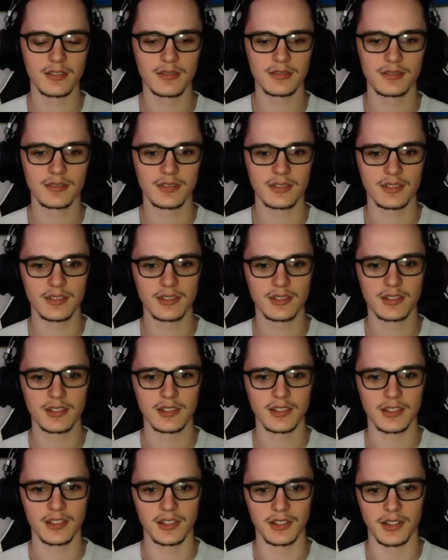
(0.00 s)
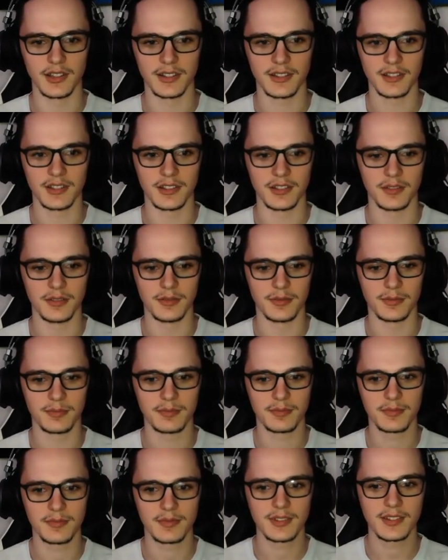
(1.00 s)
Yeah, you you
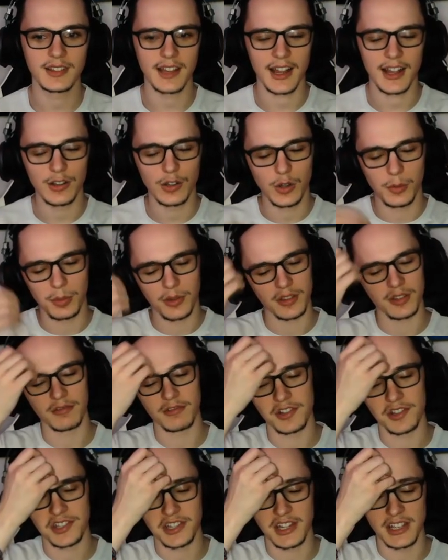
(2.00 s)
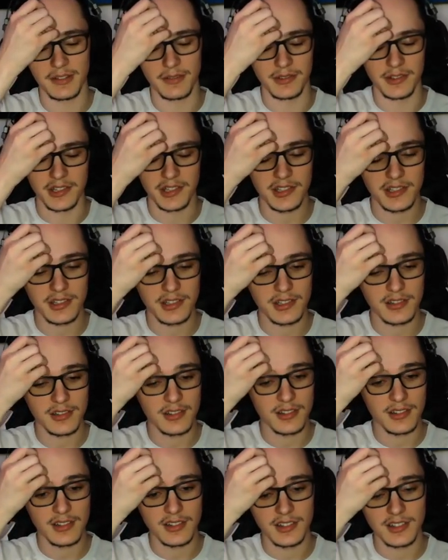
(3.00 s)
gang up on the receivers
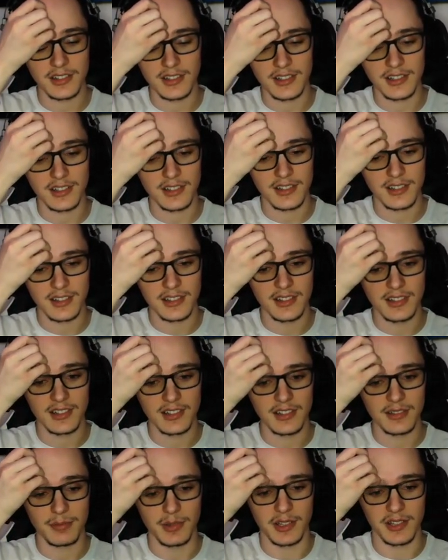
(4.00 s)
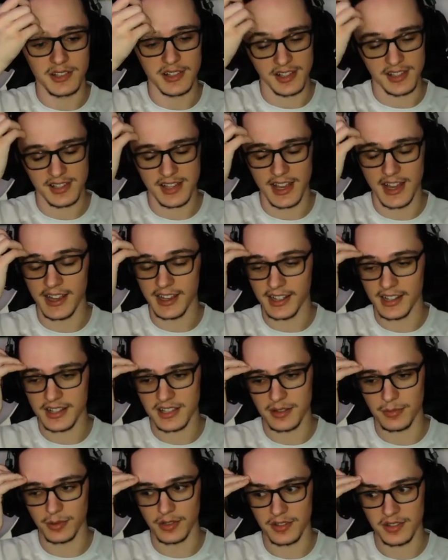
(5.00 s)
because the setter
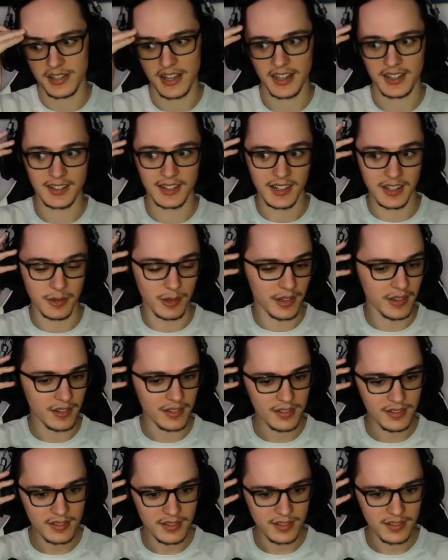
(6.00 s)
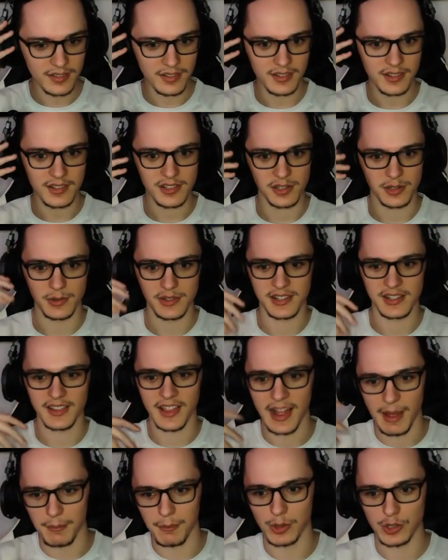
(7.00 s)
gets the ball second anyway, so it's
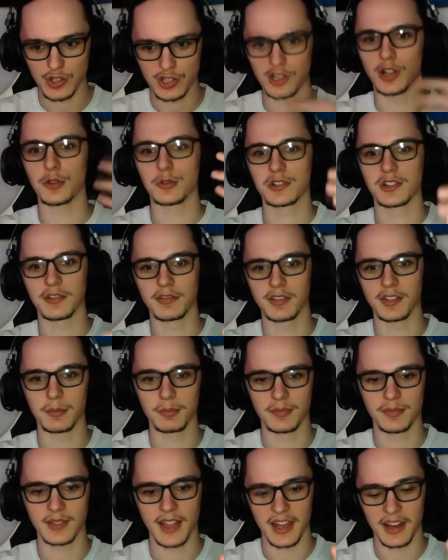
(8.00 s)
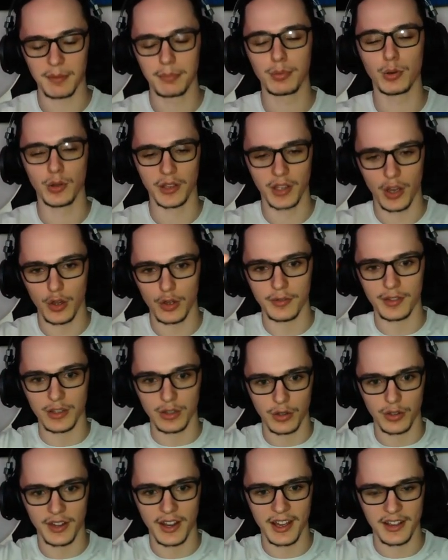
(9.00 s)
that much closer for them getting a point over
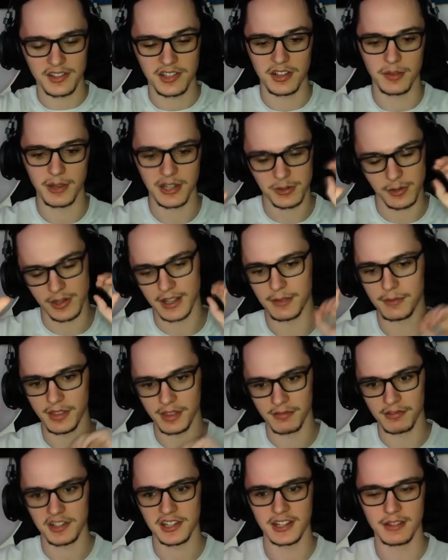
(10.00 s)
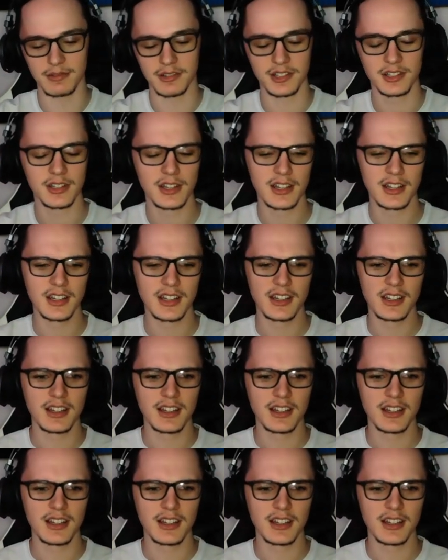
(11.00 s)
your net. So you may as well aim for the receivers.